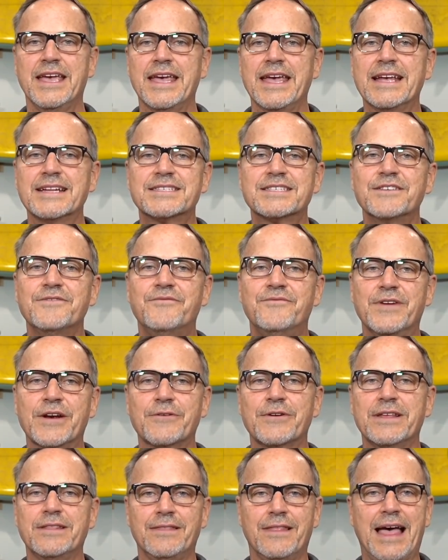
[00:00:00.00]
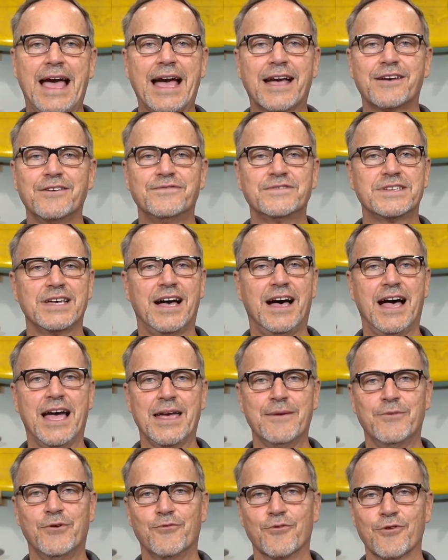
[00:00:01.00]
It's the very lack of
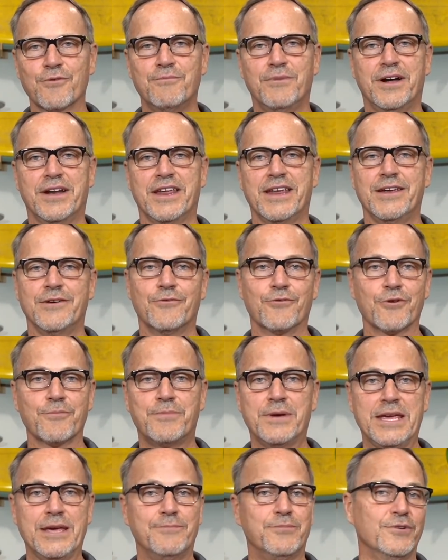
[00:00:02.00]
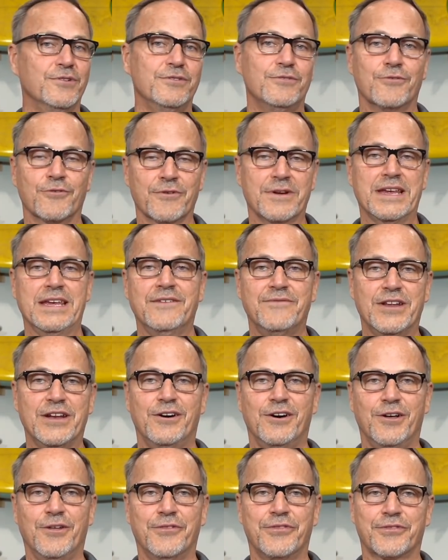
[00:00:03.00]
time or money or people or even
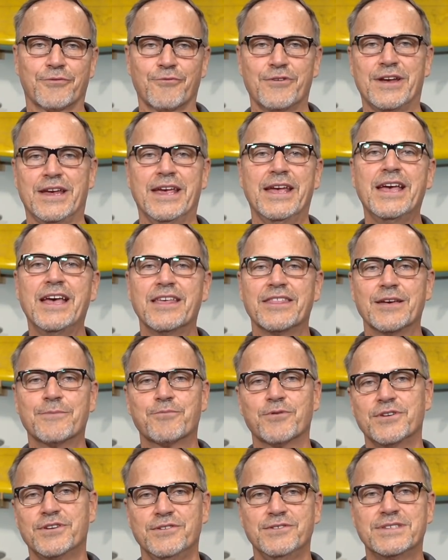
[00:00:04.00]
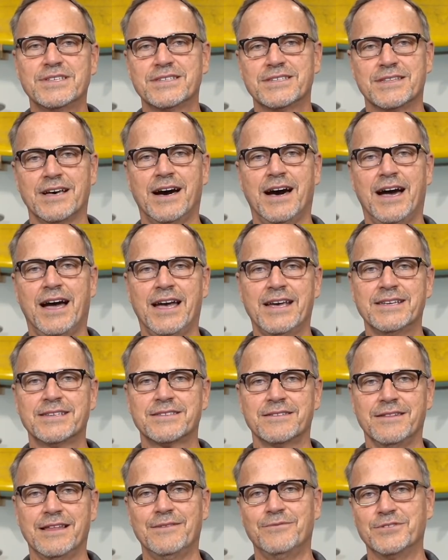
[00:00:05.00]
all three that produces the
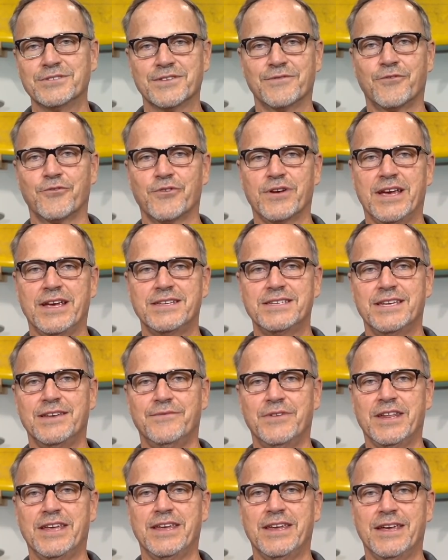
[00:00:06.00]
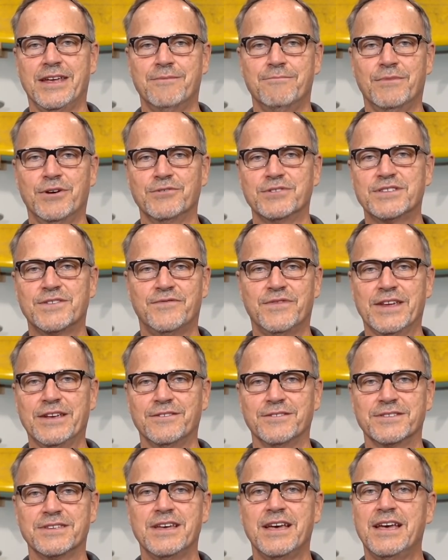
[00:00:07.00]
highest levels of creativity in most
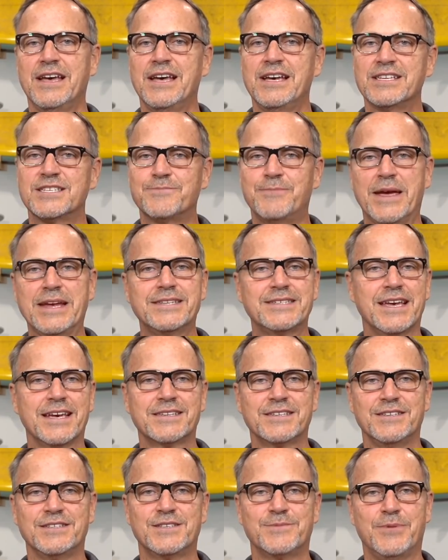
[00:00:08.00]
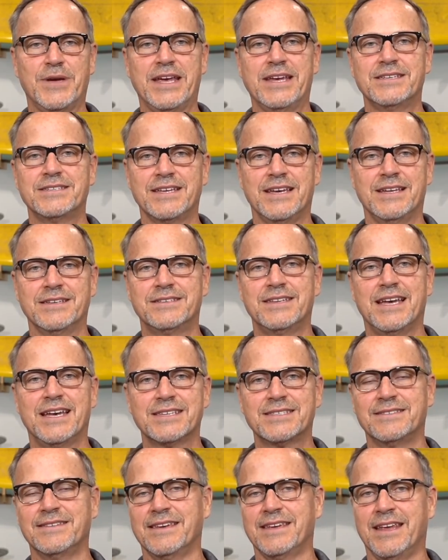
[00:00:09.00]
fields. SpaceX in space and
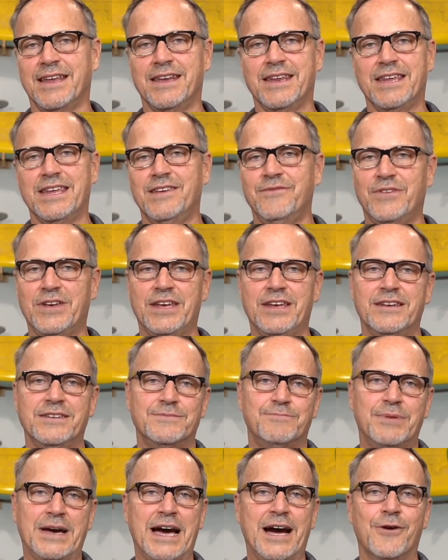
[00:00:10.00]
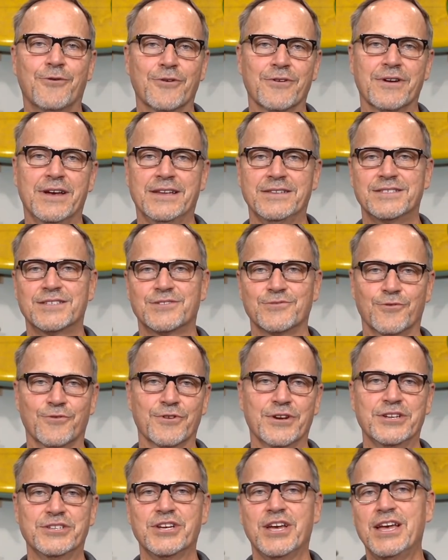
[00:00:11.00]
Tesla in EVs, power, and
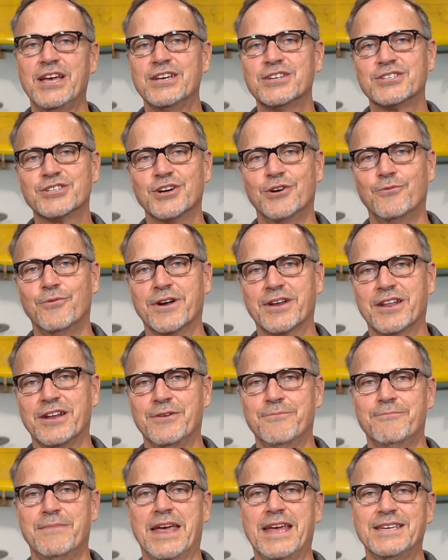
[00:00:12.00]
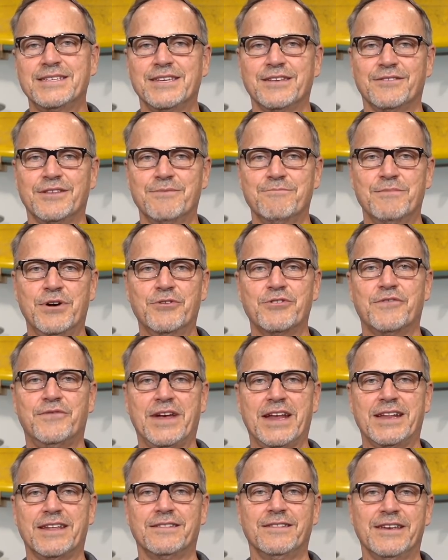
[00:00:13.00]
storage show what an amazingly
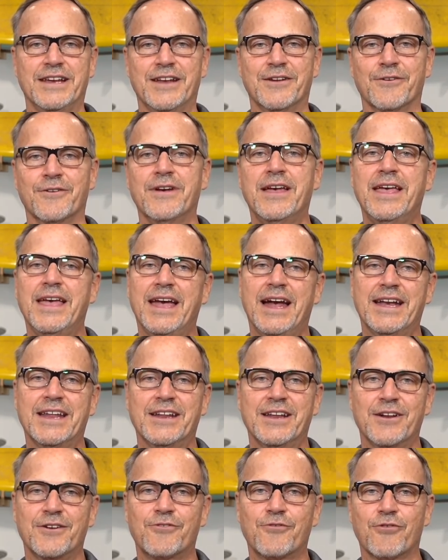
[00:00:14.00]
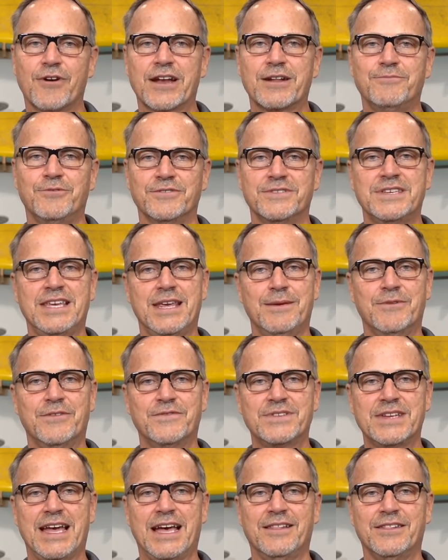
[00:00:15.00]
motivated leader and an incredible team
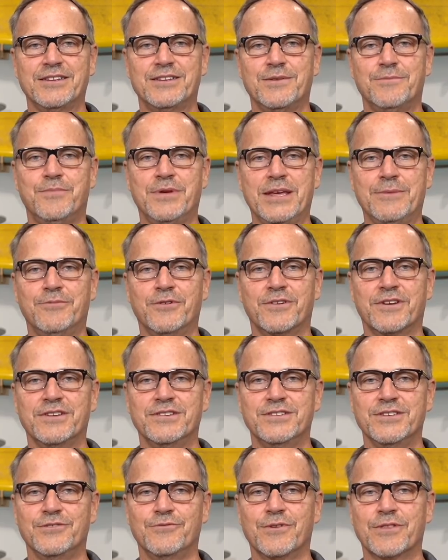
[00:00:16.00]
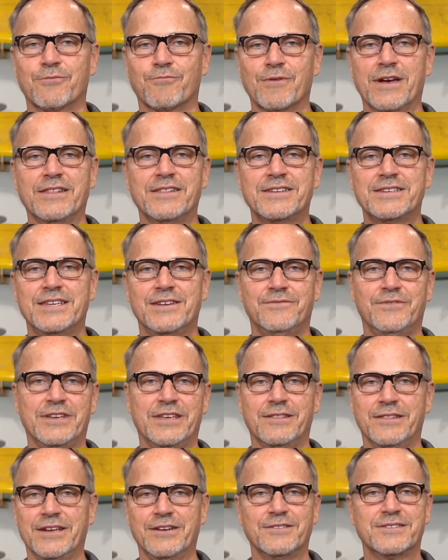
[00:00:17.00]
of talented people can do with
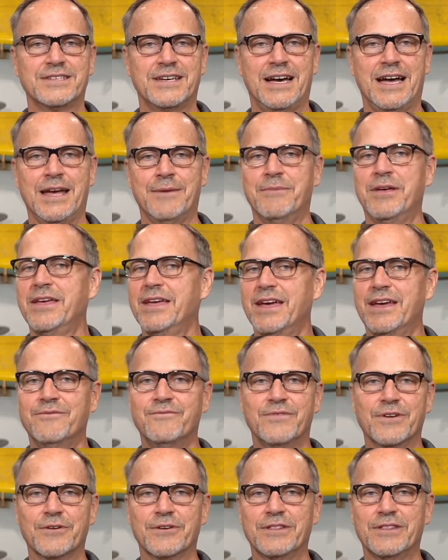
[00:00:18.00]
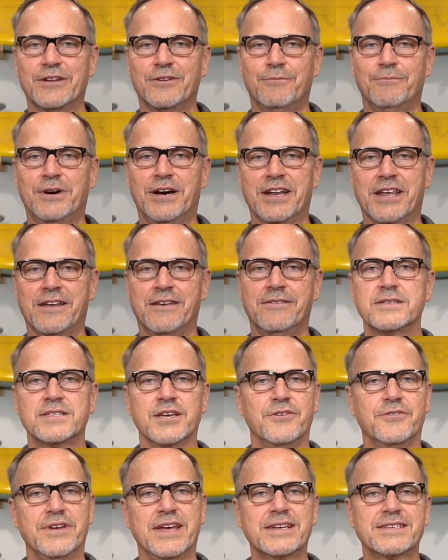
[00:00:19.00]
relatively little time and very little money.
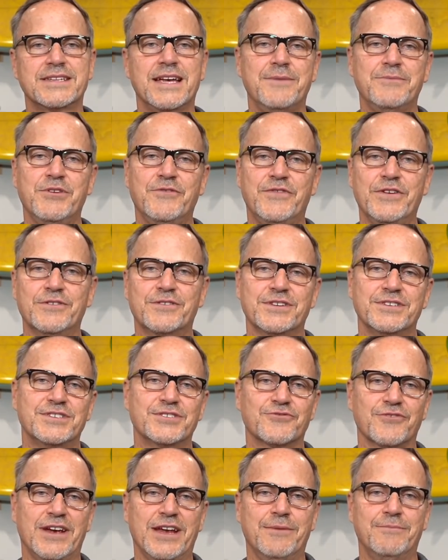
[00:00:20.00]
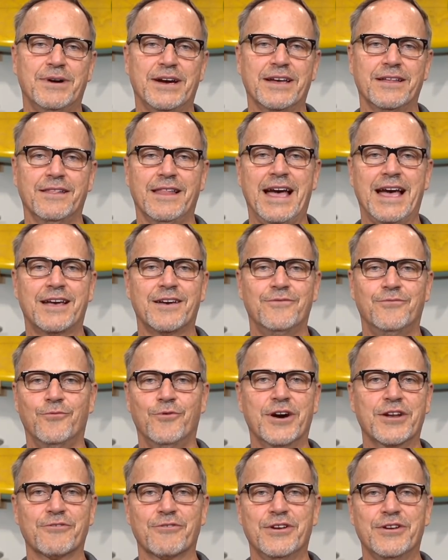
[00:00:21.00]
So next time you feel constrained by a lack of
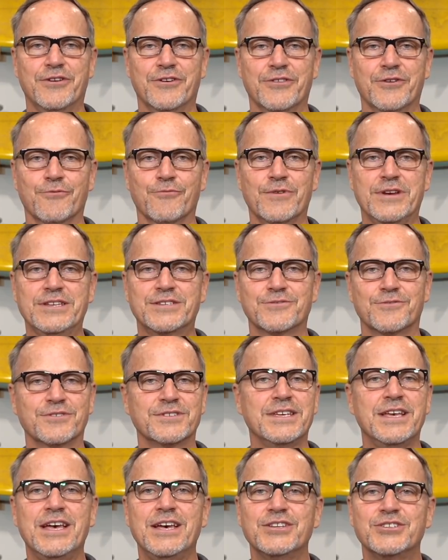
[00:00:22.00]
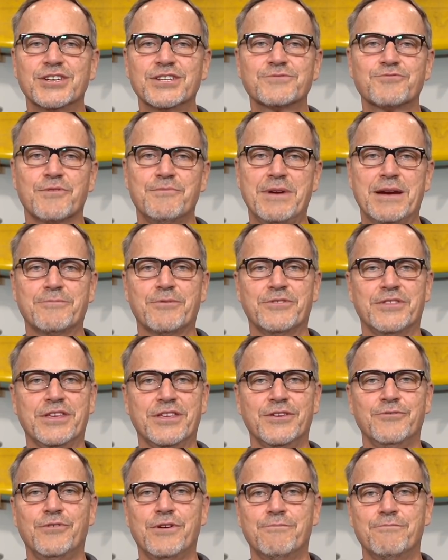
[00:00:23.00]
one or another resource, just remember
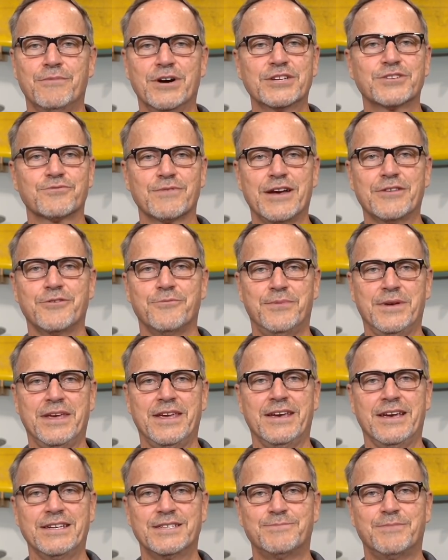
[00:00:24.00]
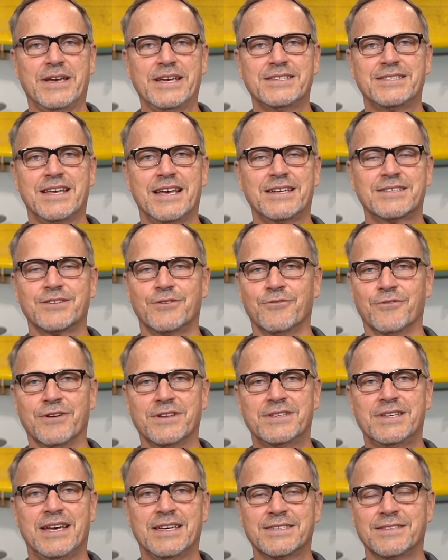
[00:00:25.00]
that you would much rather be a SpaceX or
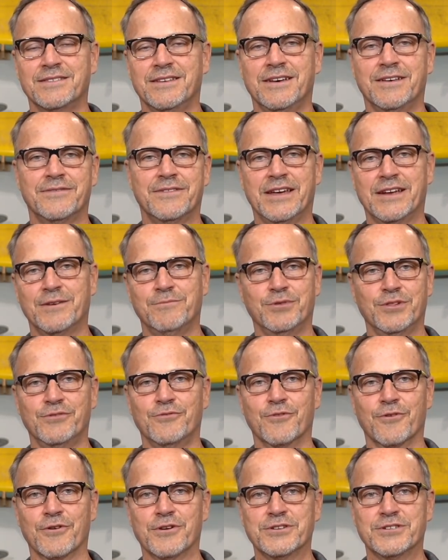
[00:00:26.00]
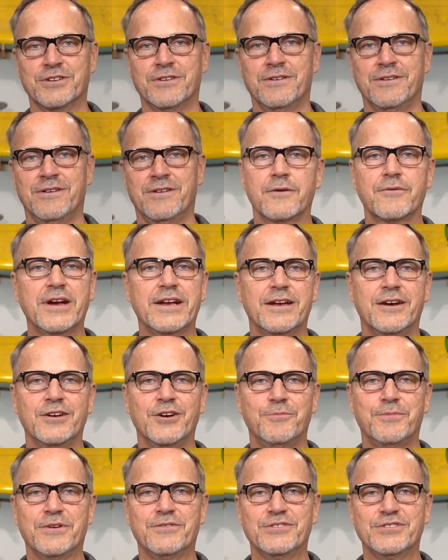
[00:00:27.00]
a Tesla than a Blue Origin. All right, I
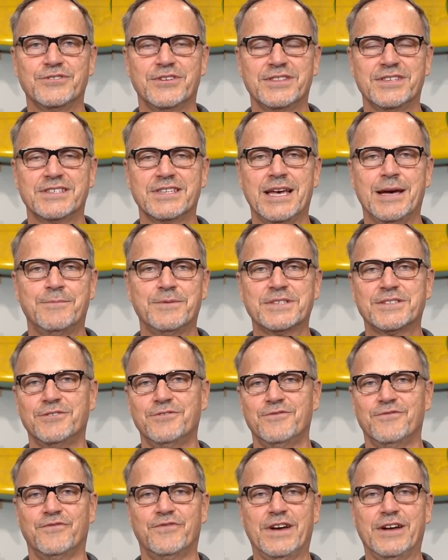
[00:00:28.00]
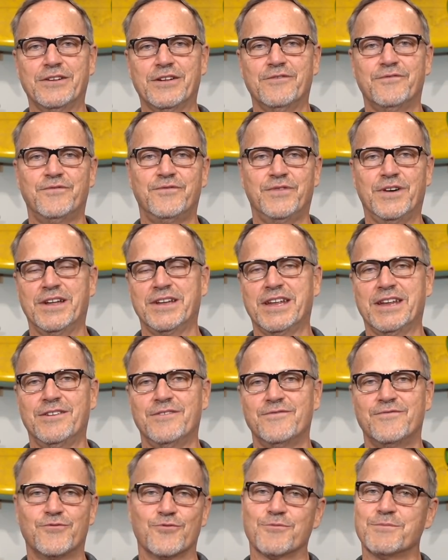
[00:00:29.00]
hope you enjoyed this episode and found it fun and
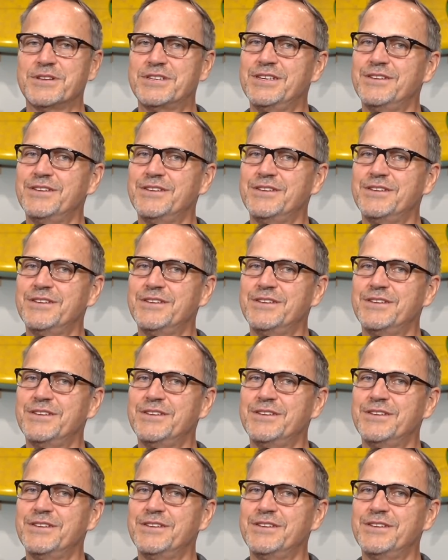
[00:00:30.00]
informative